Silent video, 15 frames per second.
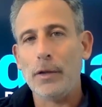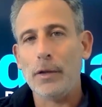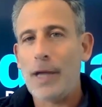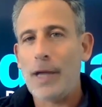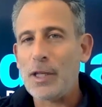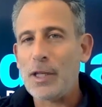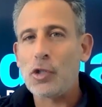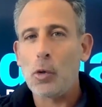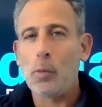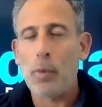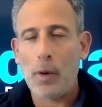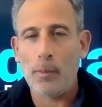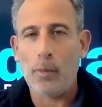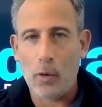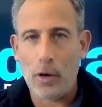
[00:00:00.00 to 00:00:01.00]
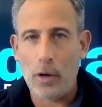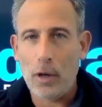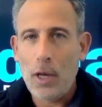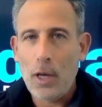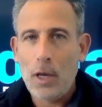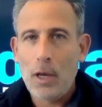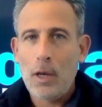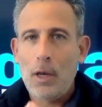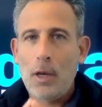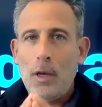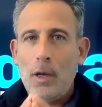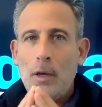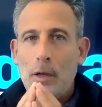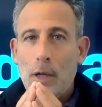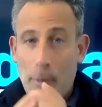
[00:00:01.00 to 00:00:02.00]
So that's super important.
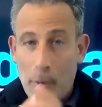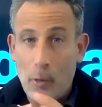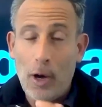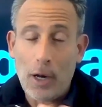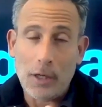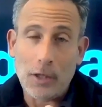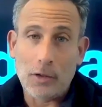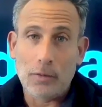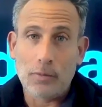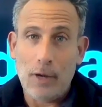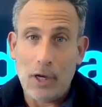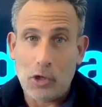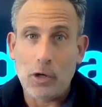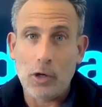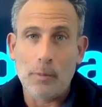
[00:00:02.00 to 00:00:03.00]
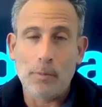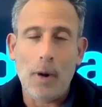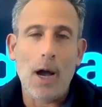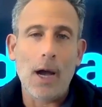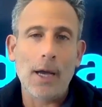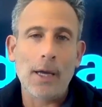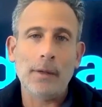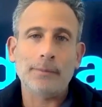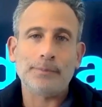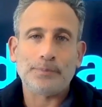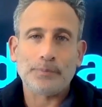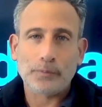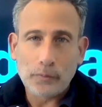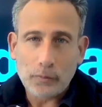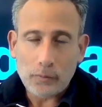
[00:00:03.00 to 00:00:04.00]
Number one is make sure you're buying
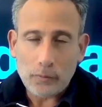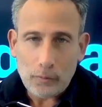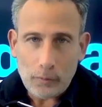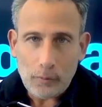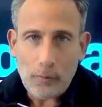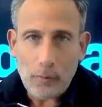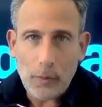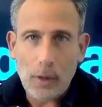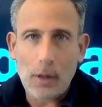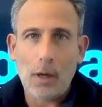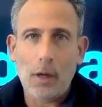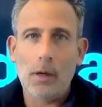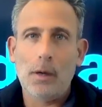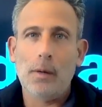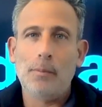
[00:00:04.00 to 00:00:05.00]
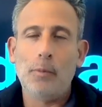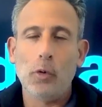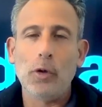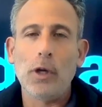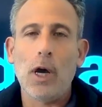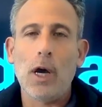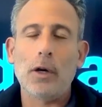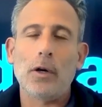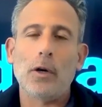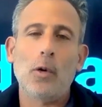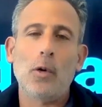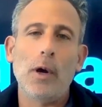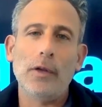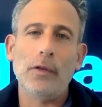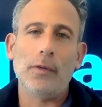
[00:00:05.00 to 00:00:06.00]
bullion or
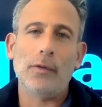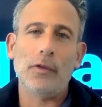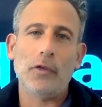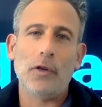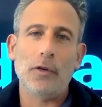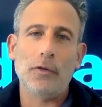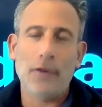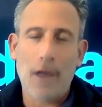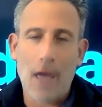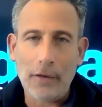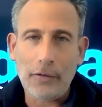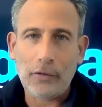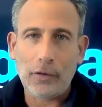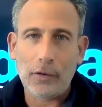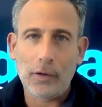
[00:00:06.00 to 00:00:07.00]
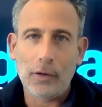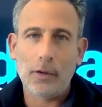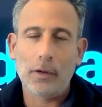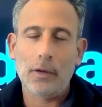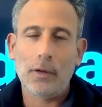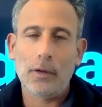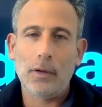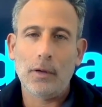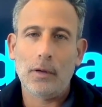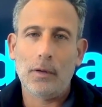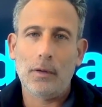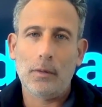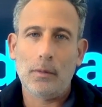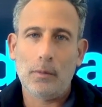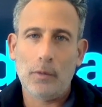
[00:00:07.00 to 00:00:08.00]
coins of a certain finesse,
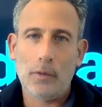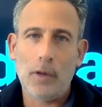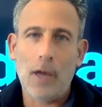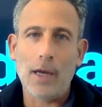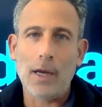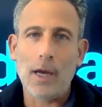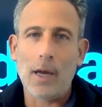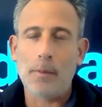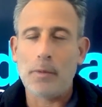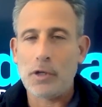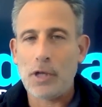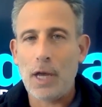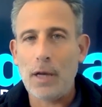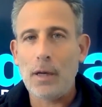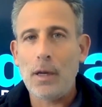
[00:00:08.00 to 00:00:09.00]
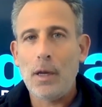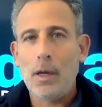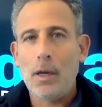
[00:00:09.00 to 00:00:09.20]
99%.